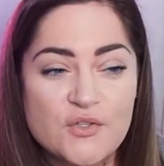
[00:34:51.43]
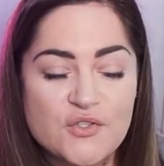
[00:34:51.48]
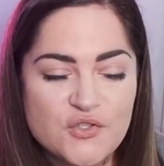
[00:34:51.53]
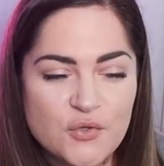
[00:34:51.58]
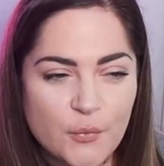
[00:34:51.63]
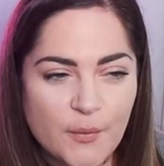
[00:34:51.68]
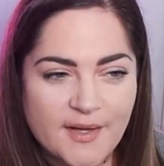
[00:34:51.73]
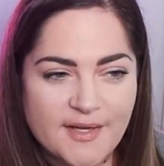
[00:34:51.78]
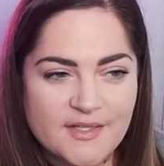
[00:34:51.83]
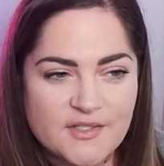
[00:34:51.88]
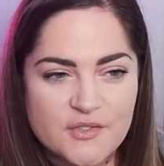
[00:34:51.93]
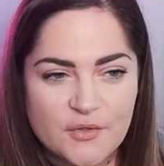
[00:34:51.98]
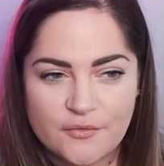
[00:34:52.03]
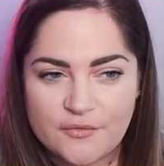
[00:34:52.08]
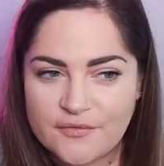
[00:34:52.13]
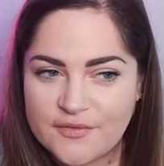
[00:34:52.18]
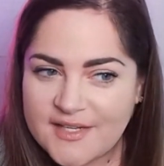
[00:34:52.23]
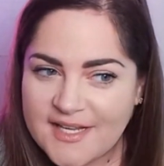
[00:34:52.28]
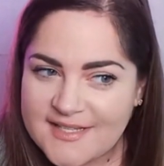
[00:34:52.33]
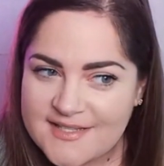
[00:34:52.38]
When you
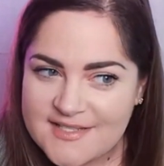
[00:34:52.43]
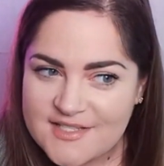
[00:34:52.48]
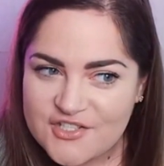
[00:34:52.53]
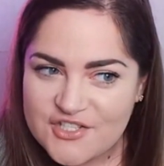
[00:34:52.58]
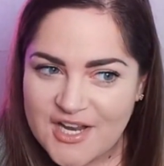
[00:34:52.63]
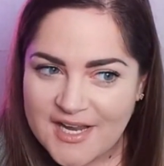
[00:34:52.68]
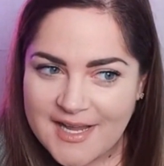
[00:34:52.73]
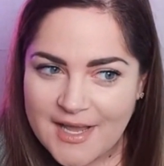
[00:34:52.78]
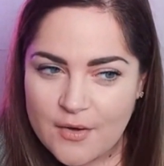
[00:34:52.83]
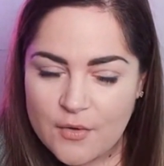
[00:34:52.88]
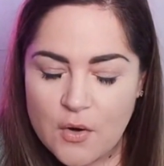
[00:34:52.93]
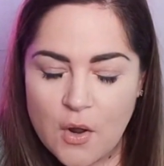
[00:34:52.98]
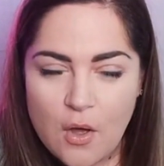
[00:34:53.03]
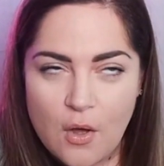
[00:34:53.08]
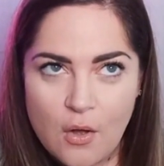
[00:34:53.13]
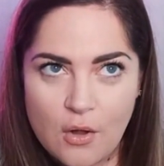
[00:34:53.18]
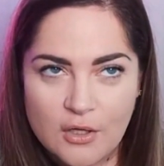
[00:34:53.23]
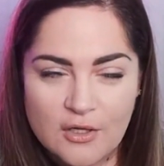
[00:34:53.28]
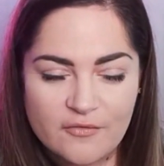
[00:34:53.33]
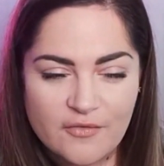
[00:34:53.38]
join, don't forget to check
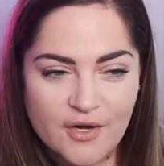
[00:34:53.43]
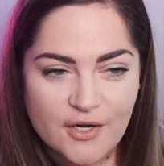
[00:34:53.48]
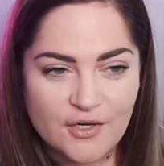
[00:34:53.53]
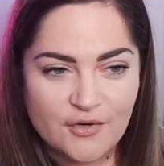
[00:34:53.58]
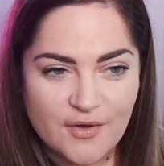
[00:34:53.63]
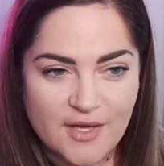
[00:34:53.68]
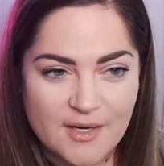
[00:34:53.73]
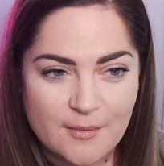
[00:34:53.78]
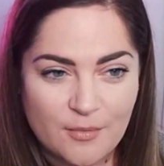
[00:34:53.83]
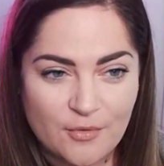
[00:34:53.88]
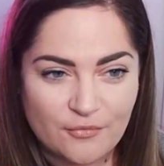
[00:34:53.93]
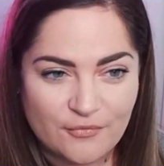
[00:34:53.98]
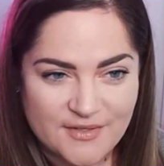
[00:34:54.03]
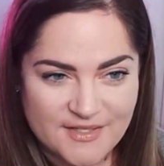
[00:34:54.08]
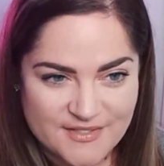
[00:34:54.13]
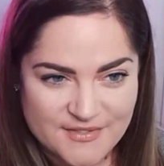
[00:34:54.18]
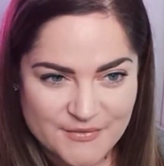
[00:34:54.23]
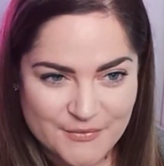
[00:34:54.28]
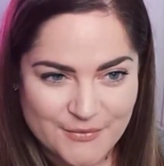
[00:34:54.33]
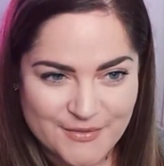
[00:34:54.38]
out all of our
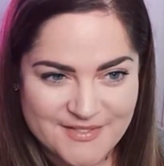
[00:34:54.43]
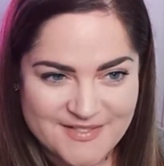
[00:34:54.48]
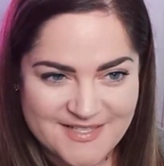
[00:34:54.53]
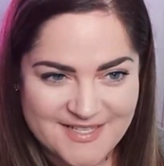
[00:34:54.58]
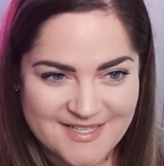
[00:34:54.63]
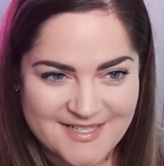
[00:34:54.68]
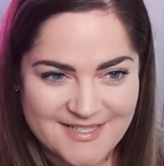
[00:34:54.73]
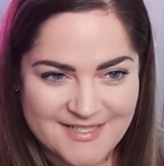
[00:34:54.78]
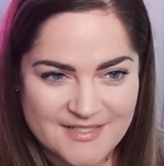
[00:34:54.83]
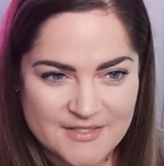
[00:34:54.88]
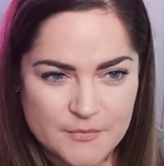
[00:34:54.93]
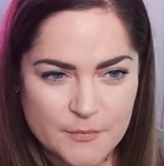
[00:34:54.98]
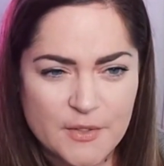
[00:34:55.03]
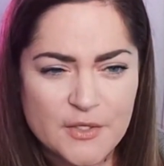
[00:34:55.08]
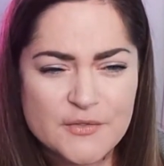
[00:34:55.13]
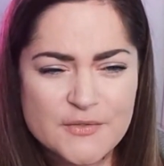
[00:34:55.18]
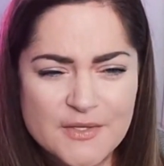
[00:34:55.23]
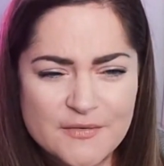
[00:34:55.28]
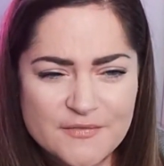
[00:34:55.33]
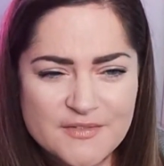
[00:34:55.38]
incredible
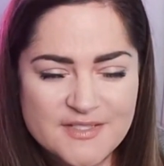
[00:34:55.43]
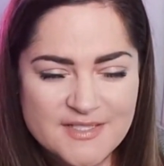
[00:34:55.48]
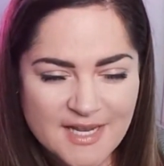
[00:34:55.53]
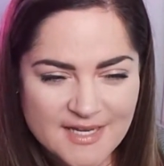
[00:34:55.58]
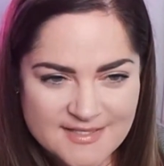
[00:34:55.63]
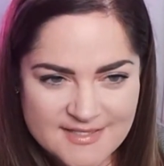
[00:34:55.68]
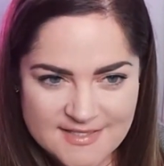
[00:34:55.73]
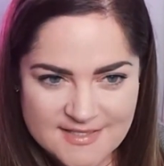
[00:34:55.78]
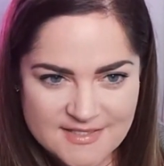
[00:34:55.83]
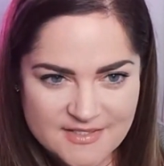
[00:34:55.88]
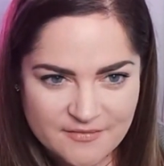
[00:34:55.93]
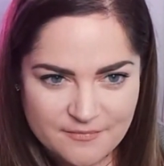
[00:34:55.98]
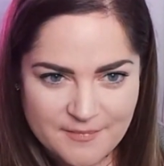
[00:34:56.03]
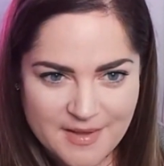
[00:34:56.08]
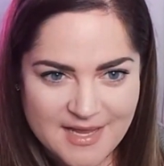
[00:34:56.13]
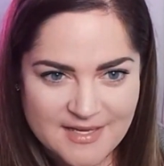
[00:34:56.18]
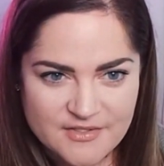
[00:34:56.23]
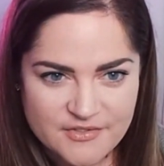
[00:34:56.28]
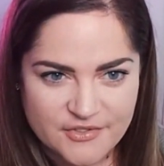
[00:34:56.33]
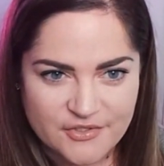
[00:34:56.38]
resources. We also have
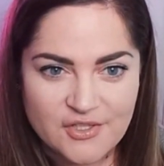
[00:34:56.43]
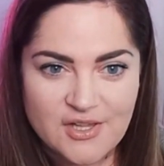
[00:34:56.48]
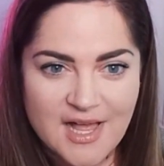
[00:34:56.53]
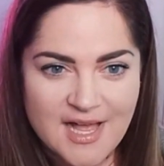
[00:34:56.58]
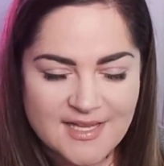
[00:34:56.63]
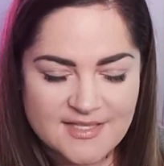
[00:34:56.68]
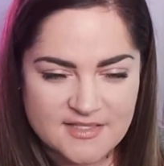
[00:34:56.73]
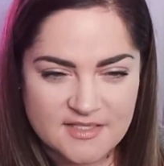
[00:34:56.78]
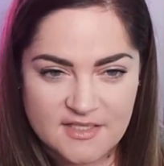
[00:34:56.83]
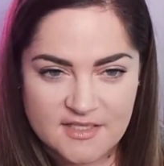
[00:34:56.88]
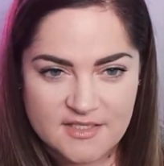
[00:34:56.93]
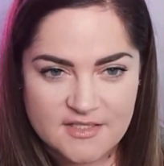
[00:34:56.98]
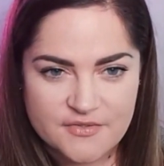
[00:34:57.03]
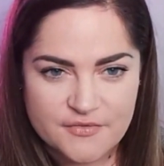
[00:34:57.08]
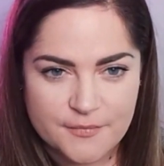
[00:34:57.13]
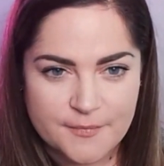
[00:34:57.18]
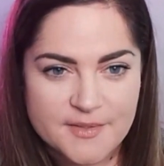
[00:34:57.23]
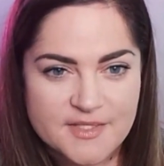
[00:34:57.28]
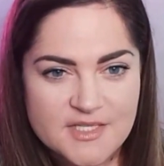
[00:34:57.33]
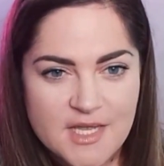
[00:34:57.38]
dozens of
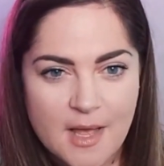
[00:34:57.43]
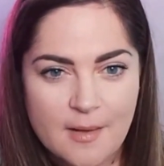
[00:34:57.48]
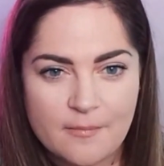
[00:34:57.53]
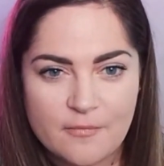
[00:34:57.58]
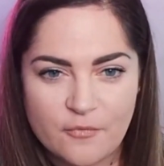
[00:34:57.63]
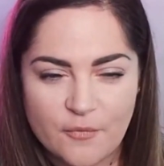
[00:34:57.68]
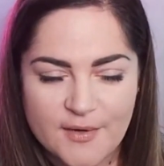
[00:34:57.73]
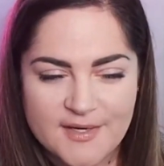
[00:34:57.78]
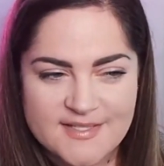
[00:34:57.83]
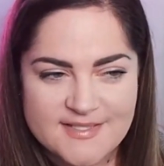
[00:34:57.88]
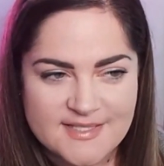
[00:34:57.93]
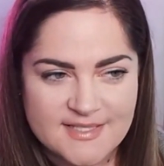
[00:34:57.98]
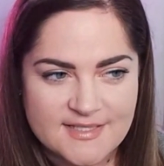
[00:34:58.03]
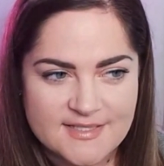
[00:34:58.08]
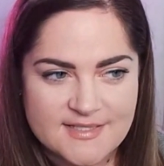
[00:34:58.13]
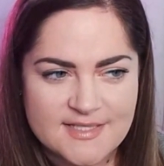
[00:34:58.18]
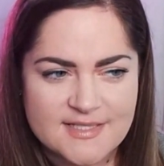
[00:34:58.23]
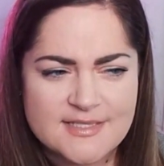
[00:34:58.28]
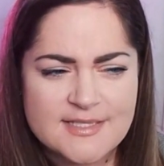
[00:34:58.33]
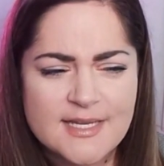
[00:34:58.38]
masterclasses from the top
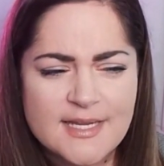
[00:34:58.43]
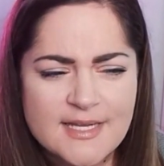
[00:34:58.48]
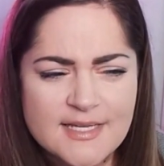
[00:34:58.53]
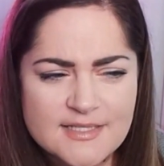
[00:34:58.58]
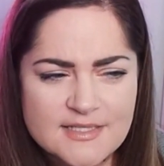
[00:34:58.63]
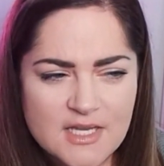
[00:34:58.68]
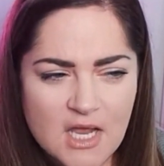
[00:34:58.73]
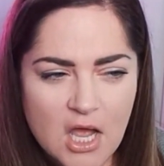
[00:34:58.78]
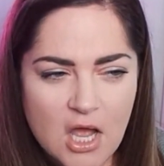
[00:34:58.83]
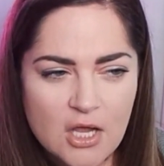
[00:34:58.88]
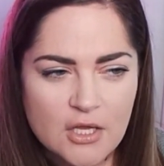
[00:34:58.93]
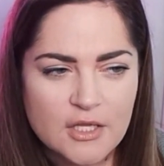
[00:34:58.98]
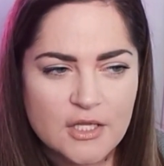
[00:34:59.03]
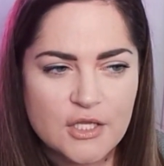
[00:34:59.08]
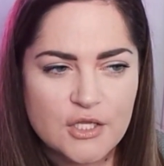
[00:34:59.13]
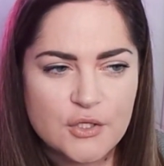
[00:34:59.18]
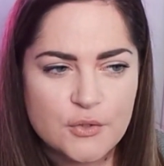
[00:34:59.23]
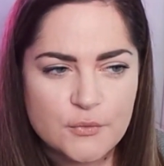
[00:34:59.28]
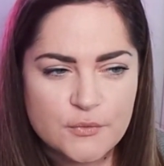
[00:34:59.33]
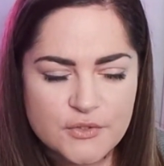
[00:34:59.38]
voices at
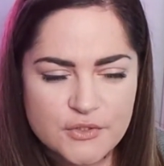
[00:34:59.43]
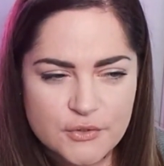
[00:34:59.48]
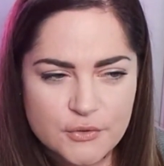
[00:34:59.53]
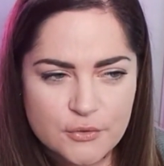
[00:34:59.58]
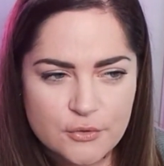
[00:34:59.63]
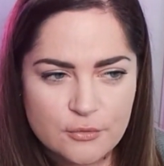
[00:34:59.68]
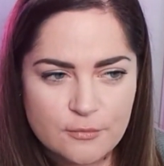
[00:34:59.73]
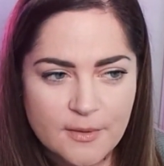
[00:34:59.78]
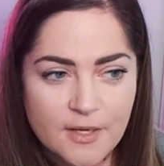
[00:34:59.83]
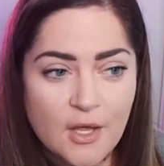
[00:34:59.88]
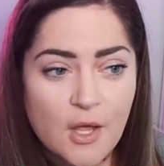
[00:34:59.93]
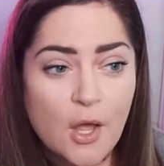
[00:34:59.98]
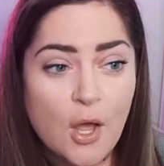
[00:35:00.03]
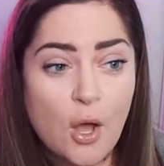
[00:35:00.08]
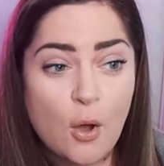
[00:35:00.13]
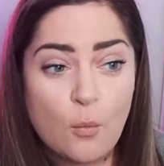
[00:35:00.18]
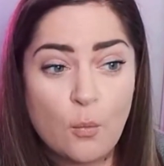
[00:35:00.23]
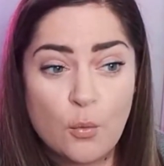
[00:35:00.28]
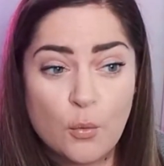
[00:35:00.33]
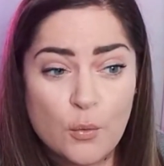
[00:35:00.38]
TikTok, YouTube,
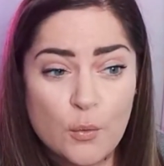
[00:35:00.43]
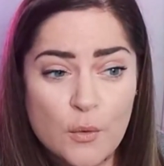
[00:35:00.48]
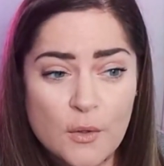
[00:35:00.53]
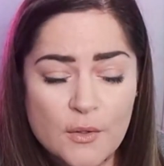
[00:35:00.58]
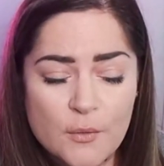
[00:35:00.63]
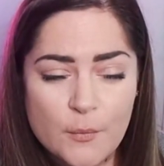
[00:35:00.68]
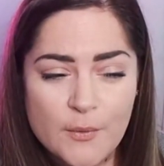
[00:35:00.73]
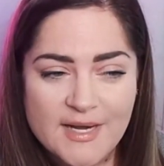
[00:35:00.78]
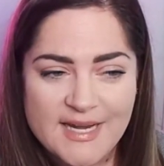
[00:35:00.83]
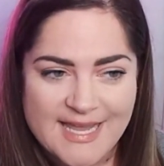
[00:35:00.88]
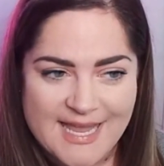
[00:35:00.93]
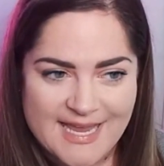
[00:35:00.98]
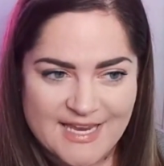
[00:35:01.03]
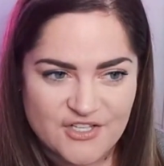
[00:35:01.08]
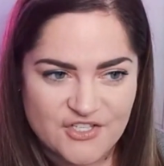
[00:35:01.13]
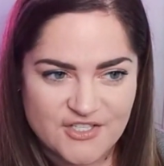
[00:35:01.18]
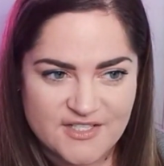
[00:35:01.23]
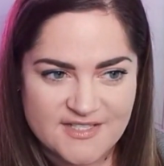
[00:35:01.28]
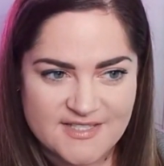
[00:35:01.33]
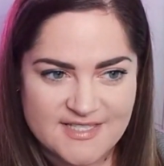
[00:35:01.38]
award
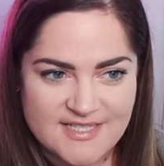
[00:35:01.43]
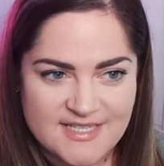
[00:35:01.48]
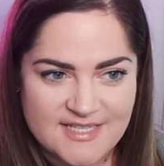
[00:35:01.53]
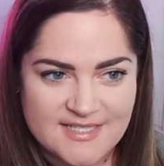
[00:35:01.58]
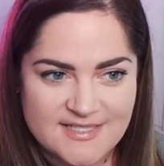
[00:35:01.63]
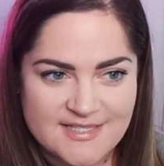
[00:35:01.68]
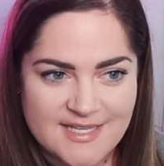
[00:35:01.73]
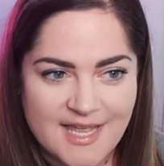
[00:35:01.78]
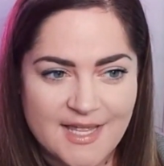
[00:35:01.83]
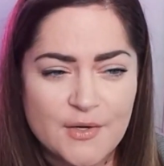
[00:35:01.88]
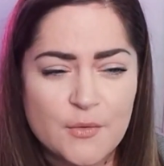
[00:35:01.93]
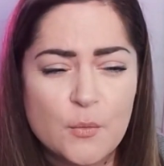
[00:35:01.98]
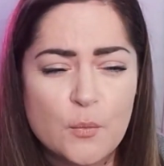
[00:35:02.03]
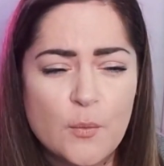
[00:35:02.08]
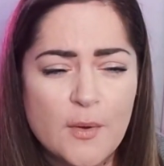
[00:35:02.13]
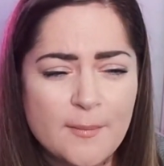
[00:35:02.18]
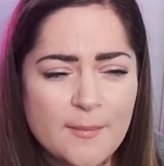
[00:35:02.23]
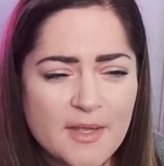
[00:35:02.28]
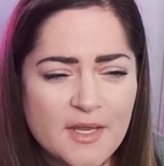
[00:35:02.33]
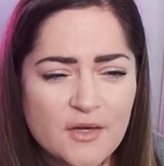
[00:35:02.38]
winning agencies,
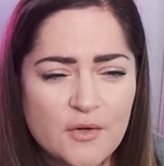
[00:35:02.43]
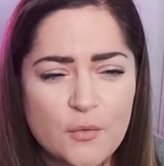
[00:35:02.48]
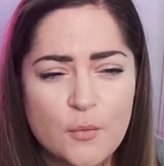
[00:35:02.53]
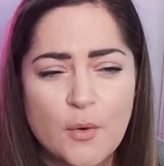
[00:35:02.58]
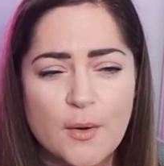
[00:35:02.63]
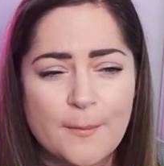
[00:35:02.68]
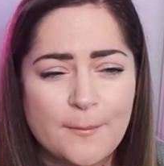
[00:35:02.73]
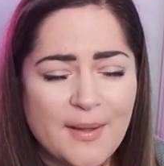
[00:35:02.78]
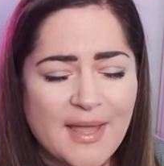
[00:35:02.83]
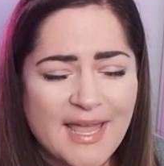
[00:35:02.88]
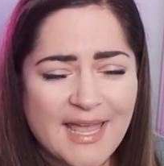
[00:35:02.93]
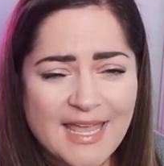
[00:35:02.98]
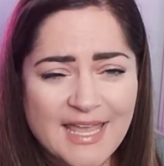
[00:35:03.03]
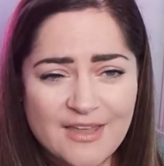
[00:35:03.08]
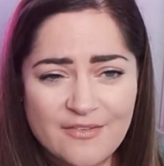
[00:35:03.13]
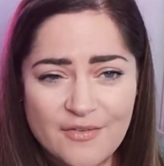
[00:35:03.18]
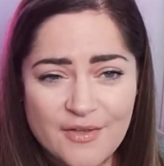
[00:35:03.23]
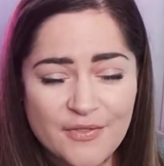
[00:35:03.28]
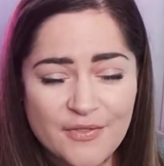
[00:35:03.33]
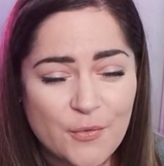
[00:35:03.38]
and women who are
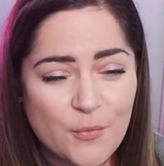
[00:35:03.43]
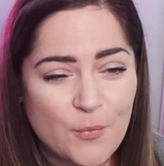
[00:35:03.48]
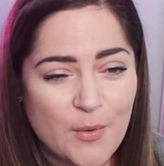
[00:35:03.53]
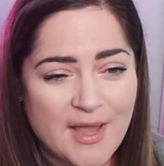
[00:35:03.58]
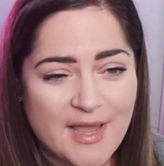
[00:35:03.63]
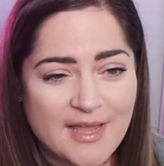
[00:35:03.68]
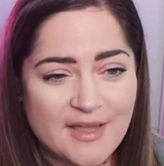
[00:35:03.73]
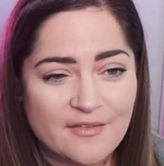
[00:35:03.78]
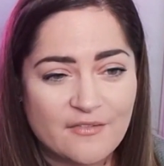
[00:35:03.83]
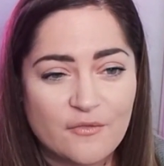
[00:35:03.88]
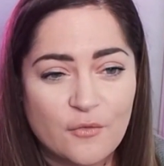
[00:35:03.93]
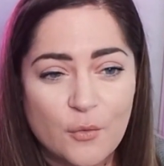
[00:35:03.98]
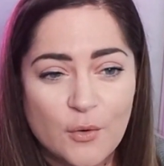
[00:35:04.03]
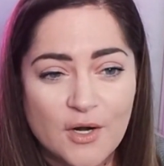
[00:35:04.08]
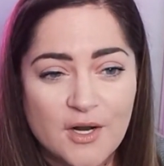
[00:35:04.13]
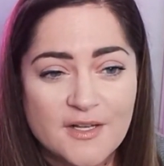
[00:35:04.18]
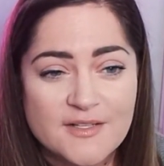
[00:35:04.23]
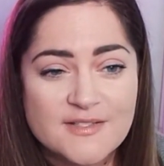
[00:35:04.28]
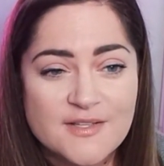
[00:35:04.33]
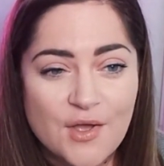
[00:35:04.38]
paving the
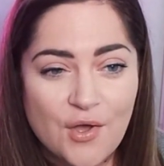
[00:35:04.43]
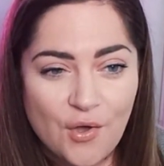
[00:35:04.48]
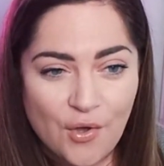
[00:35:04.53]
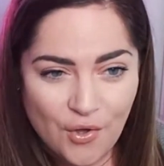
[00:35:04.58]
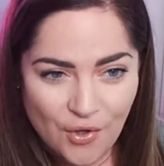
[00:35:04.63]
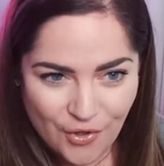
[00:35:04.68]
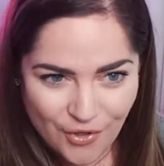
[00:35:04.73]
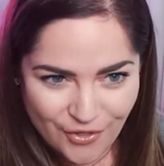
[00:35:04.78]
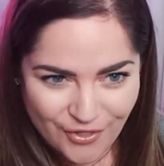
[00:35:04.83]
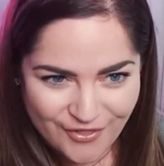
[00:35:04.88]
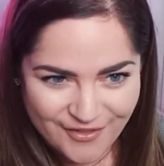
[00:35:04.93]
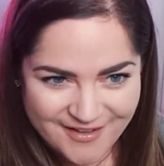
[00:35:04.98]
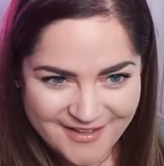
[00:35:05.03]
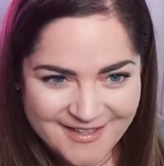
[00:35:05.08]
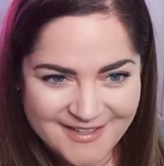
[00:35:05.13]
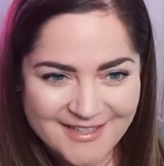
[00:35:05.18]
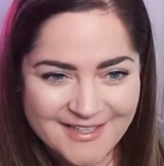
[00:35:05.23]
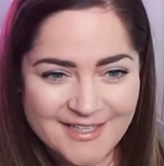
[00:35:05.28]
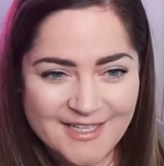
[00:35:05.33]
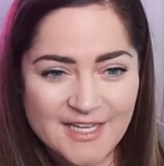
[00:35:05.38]
way for us
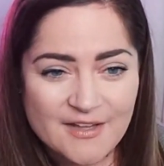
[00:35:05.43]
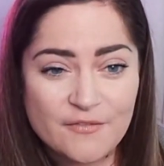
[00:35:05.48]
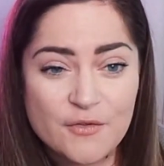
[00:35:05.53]
all.